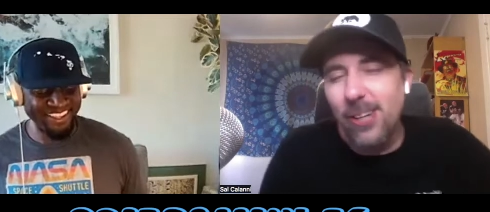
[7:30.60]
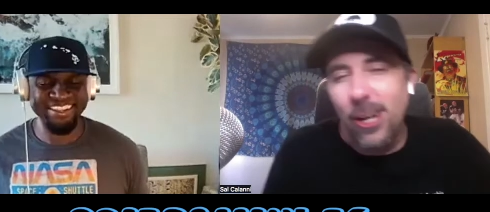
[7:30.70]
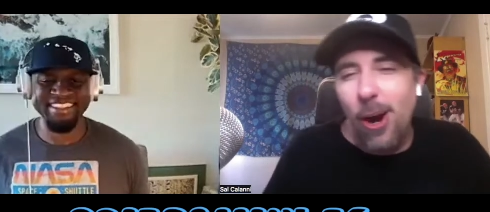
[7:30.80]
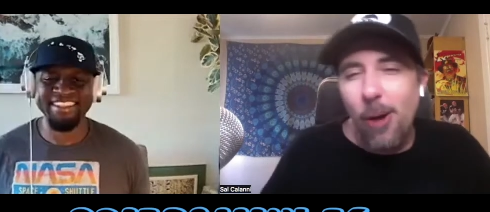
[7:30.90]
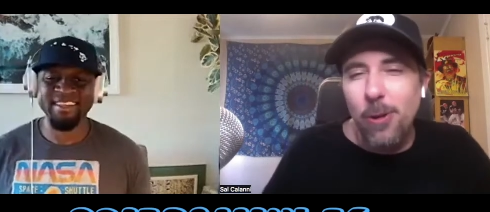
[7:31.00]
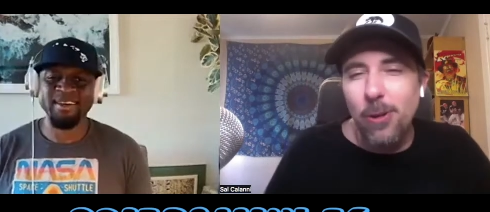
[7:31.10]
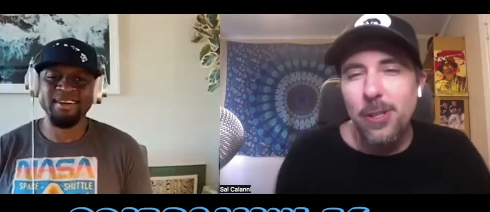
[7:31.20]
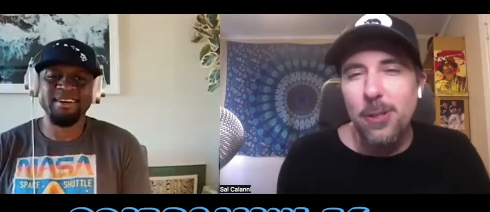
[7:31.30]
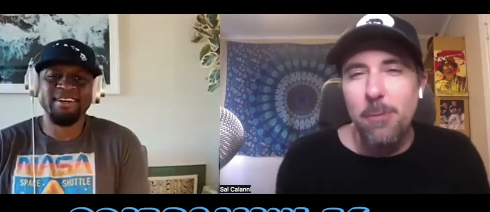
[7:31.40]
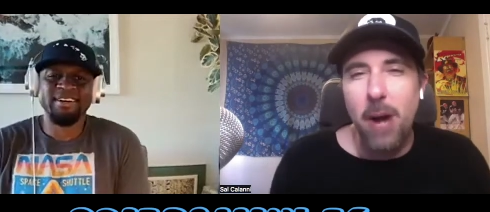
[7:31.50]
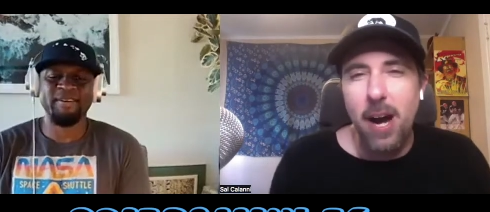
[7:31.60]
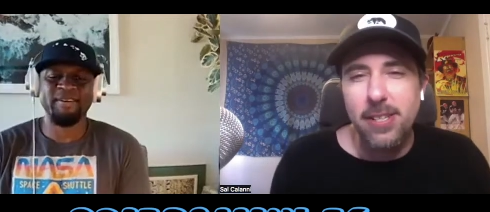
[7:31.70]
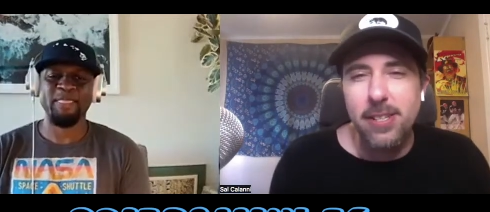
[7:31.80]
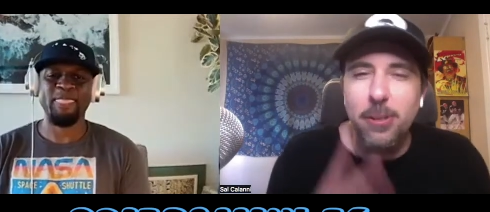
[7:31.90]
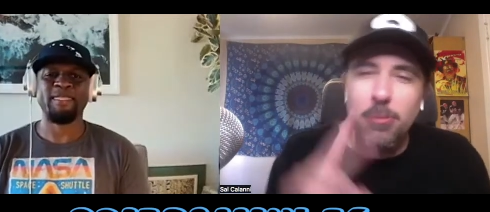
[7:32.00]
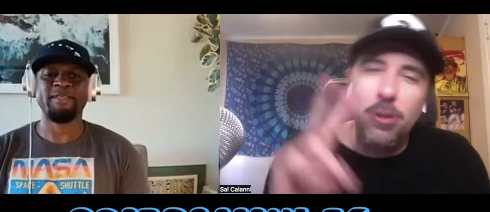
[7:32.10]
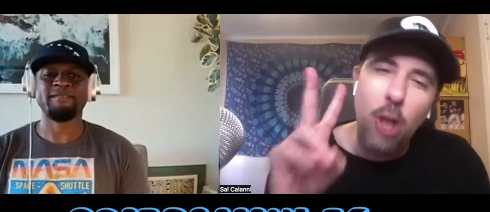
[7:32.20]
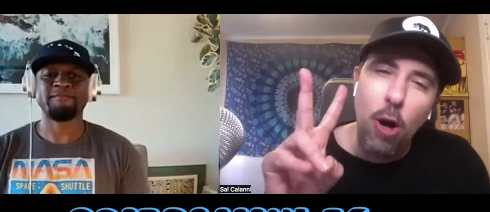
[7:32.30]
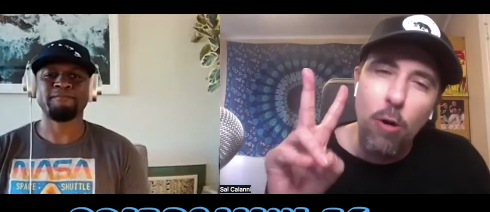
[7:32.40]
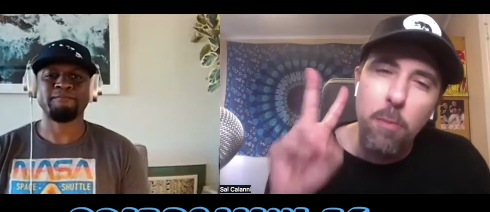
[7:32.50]
Speaker 1: like, "Oh, we only do pasta." There was
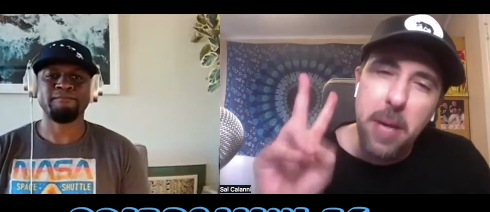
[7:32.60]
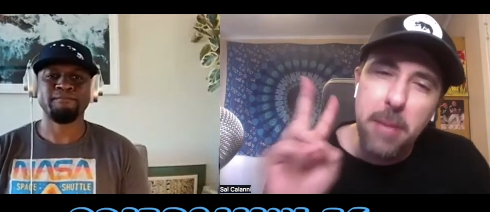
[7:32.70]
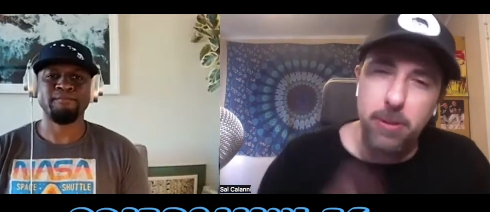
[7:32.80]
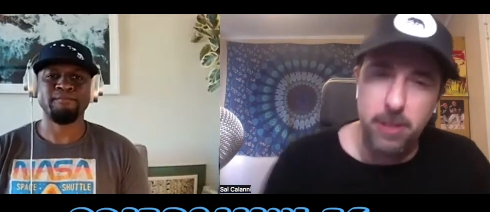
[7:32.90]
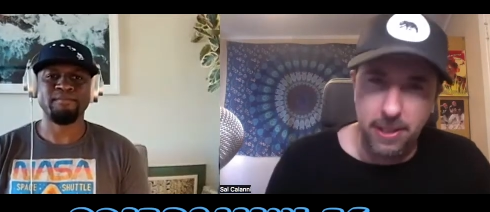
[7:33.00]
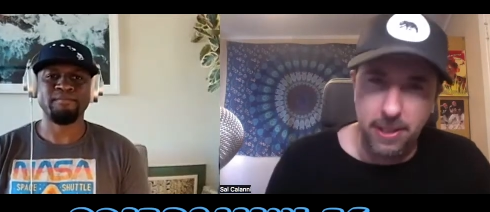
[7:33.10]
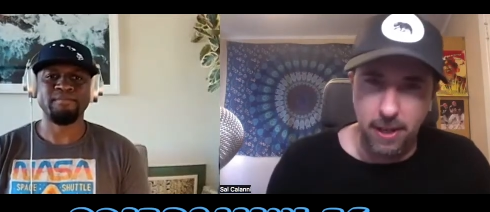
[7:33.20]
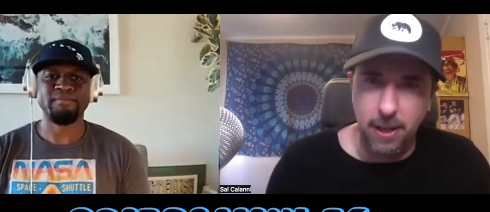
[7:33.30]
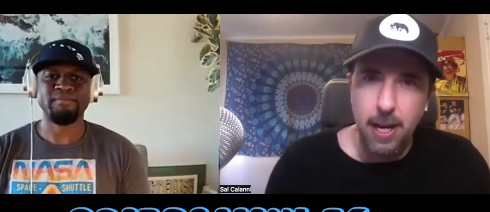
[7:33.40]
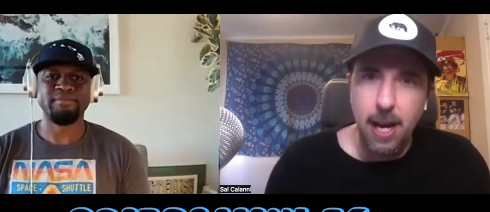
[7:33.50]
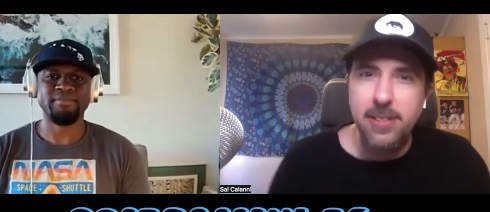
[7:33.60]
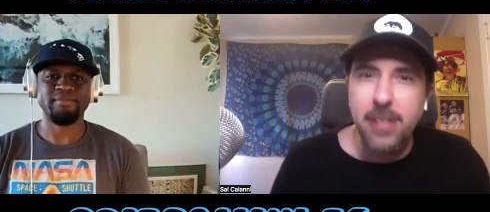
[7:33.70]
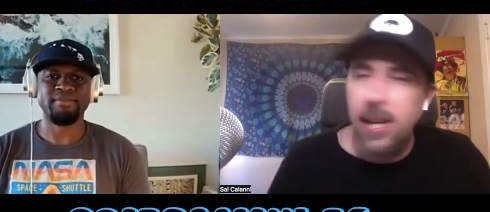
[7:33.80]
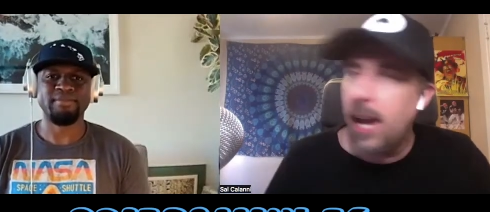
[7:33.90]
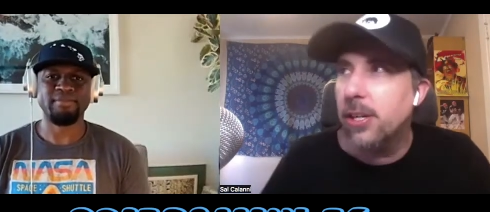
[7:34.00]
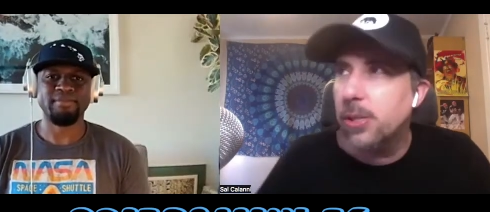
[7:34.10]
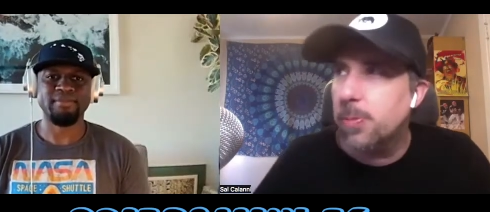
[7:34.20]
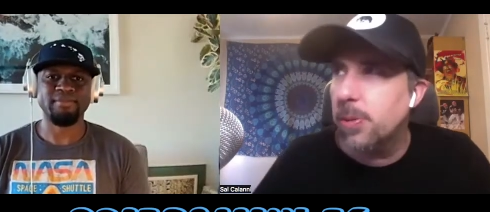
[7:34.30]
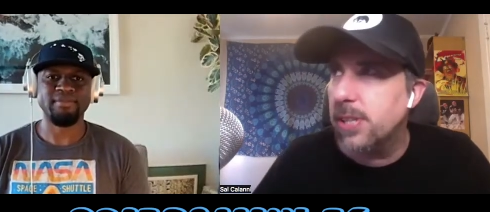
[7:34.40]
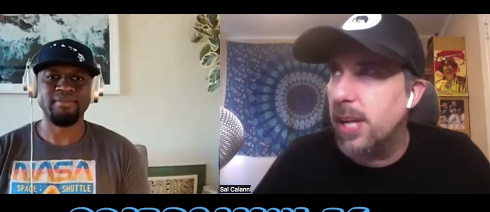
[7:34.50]
two people in there. I was like, "Yeah, you're
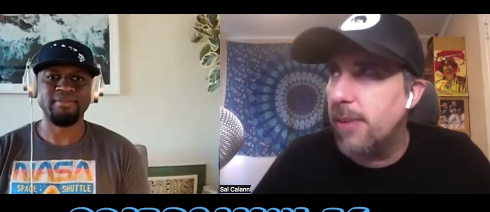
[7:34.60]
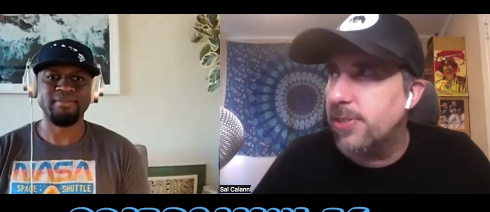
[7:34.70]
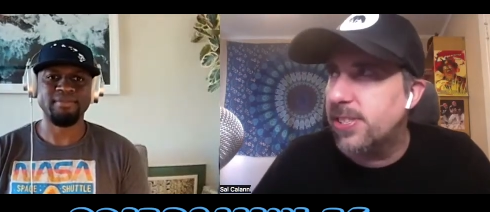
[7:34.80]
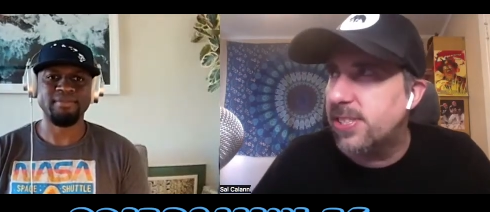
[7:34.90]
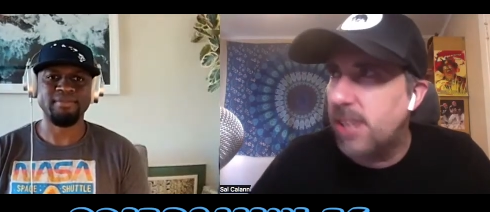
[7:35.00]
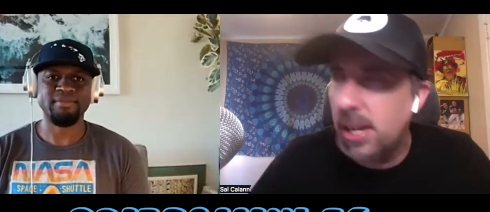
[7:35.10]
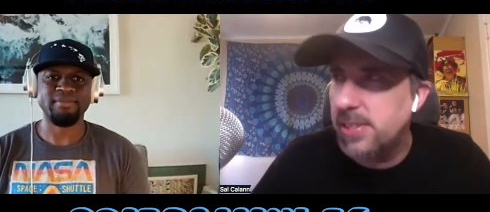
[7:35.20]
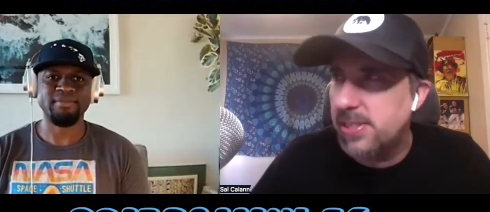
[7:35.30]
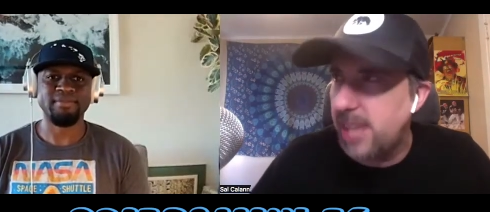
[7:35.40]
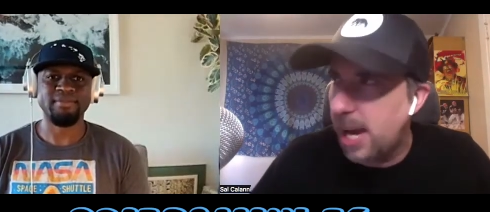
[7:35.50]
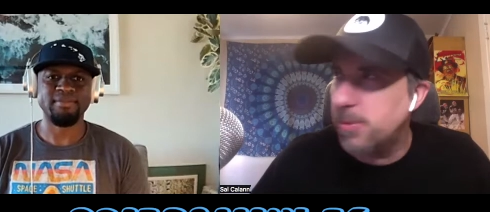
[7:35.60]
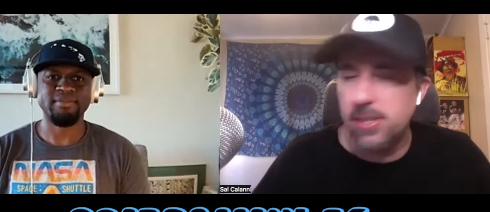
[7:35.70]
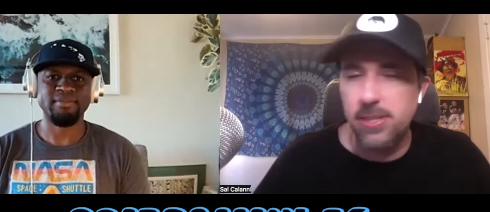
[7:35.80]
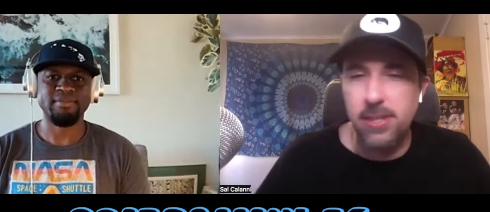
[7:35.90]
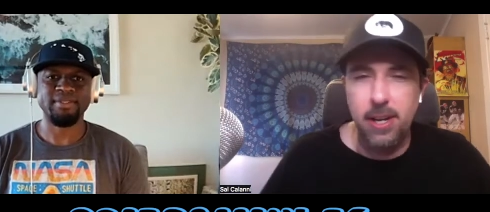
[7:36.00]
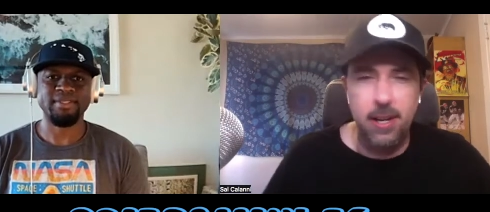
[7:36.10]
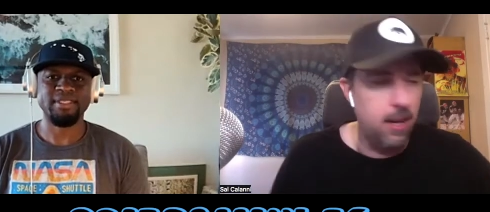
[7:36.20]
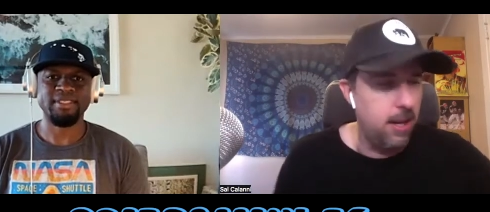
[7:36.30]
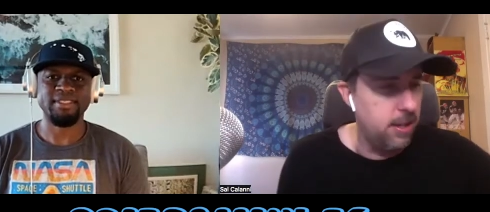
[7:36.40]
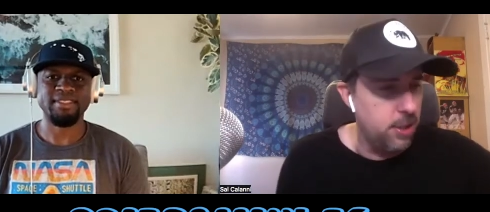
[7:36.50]
supposed to have sa- sandwiches at, uh,
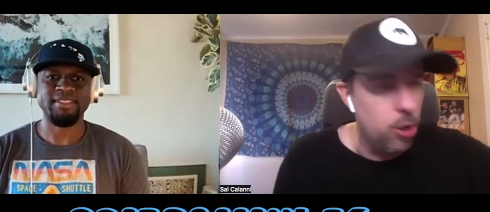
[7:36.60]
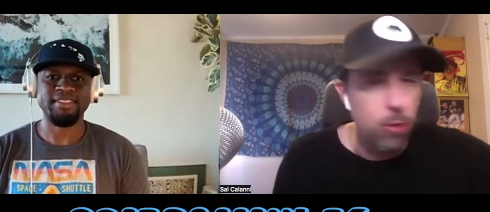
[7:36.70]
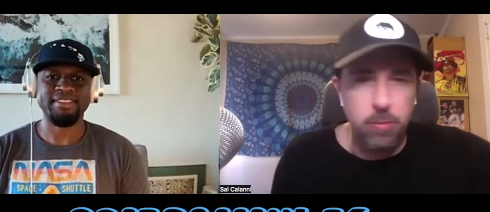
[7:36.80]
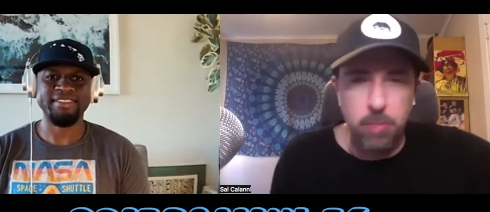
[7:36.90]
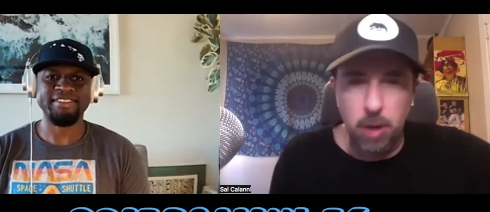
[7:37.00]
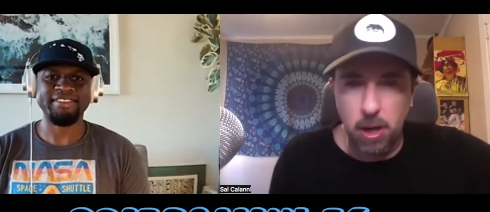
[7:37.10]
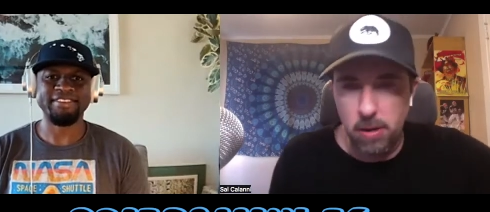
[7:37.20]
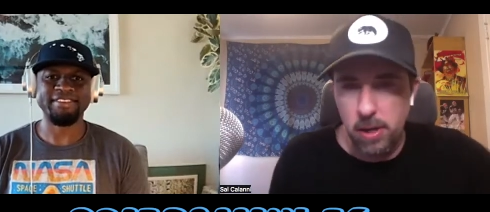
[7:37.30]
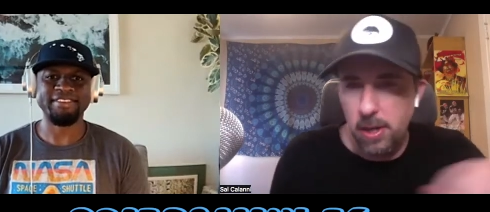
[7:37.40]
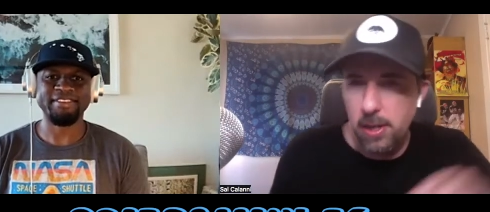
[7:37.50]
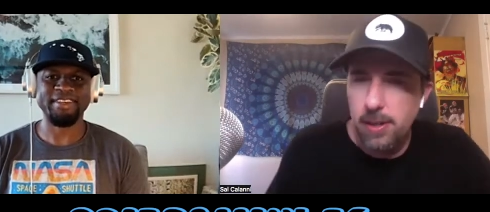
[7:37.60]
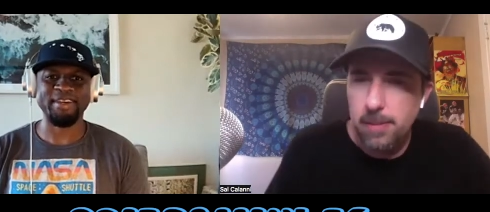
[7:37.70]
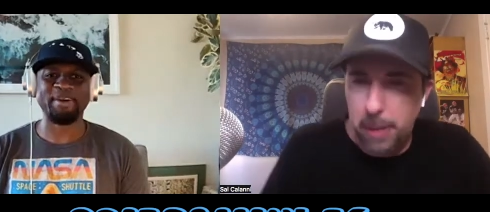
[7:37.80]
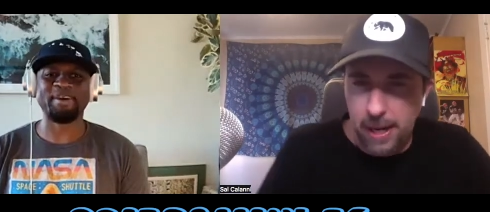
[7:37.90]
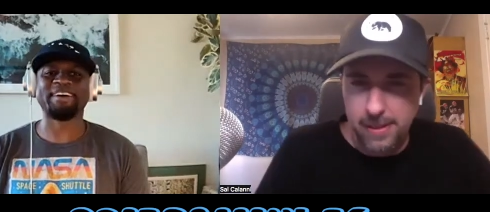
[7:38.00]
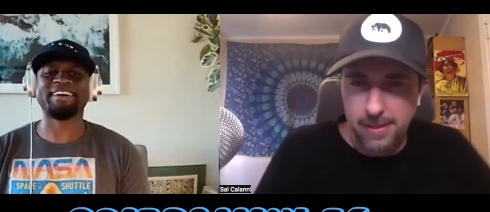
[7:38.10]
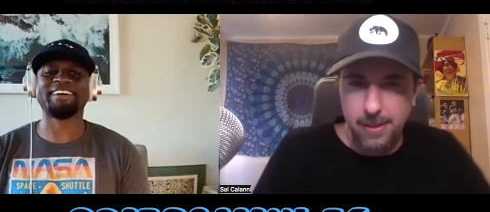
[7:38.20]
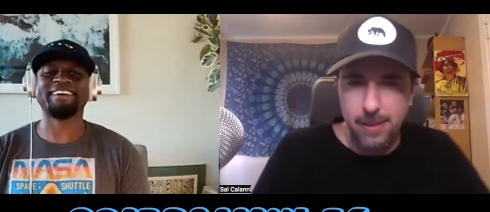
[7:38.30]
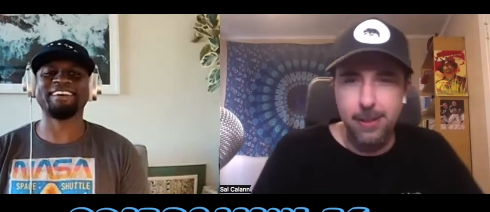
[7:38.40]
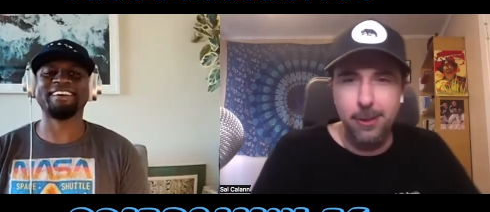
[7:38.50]
at, noon, bro."
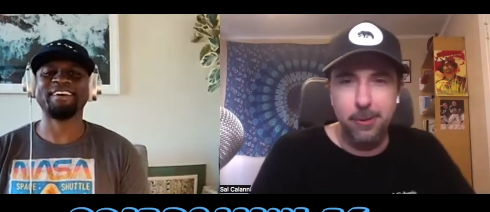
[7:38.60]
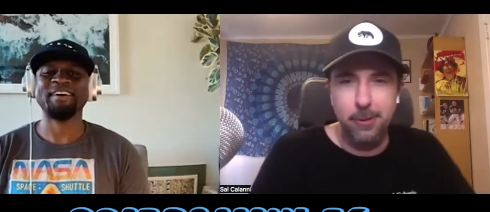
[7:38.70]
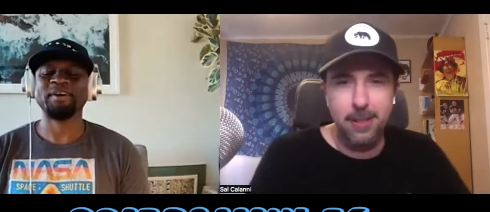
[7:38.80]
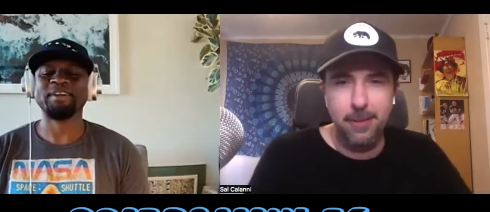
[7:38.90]
pasta new. Get the